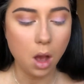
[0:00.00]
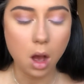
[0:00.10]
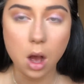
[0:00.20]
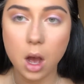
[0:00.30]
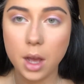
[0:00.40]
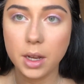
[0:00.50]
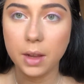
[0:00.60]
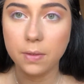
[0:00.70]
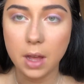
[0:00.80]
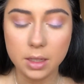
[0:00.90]
on a
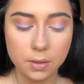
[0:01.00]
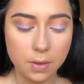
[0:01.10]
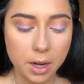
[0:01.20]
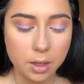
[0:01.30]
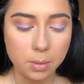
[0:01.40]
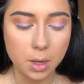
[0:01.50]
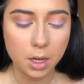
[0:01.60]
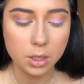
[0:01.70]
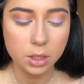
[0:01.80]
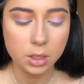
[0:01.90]
flat definer
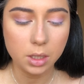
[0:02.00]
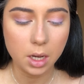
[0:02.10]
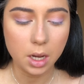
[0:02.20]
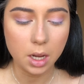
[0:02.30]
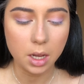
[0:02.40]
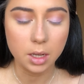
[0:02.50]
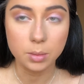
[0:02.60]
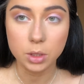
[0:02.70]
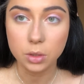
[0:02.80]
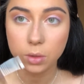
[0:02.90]
brush, and I'm
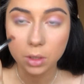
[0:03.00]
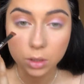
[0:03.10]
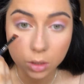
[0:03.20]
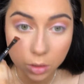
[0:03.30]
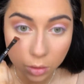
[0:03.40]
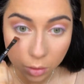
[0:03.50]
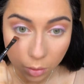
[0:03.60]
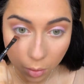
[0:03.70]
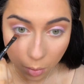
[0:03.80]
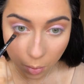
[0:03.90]
just going
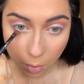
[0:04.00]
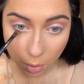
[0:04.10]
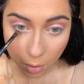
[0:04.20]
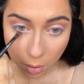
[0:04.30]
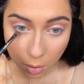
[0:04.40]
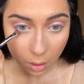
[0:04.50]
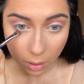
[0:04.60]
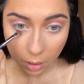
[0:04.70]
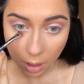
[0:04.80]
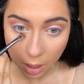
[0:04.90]
to
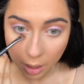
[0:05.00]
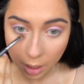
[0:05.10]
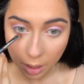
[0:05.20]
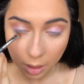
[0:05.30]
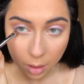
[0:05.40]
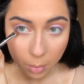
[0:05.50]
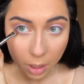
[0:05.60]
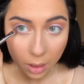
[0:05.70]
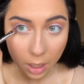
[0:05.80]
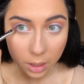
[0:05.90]
line my
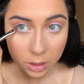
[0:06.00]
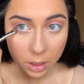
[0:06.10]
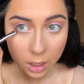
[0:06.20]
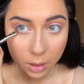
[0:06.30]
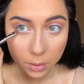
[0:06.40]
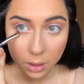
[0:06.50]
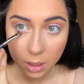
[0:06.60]
lash line with